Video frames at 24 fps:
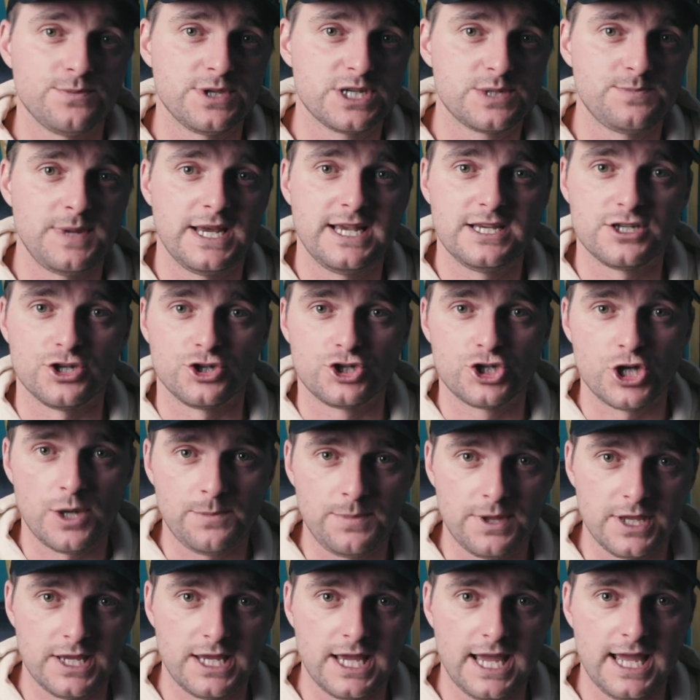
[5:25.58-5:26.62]
up the space on top
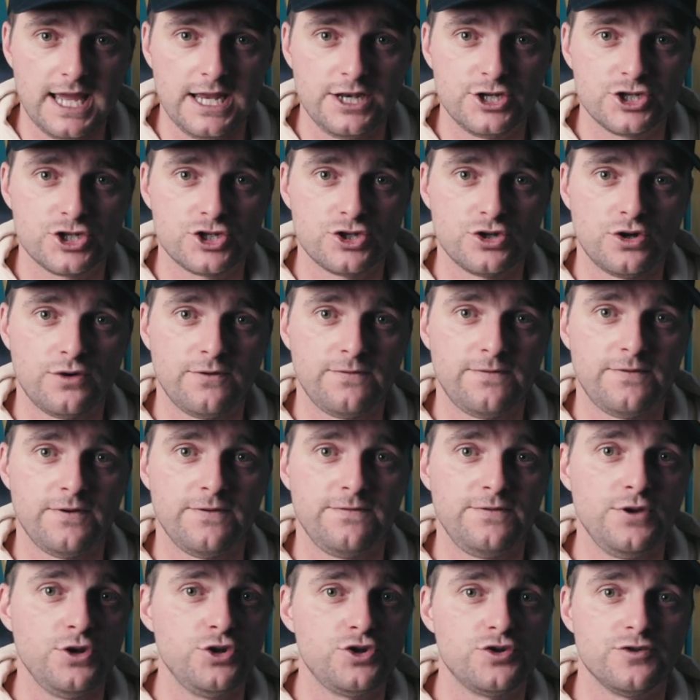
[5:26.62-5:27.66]
of the cage, so for
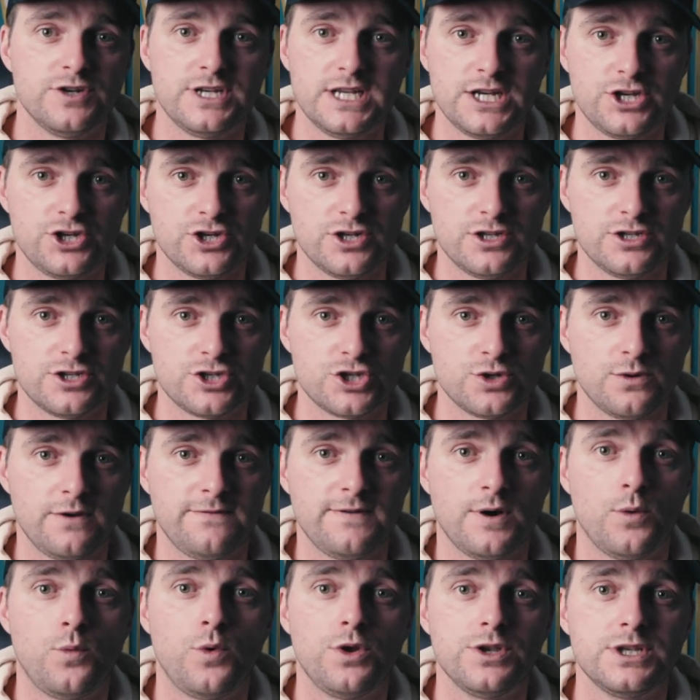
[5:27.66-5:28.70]
future editions, so
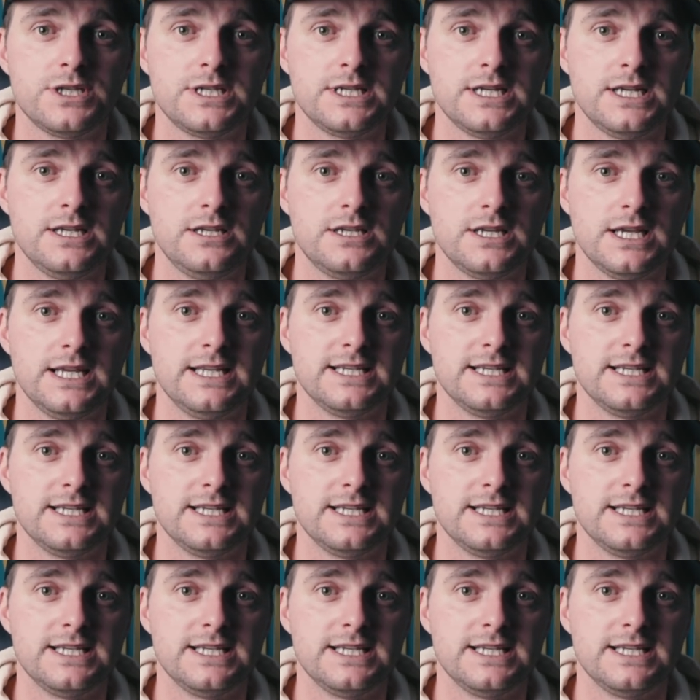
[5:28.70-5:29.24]
if I wanted,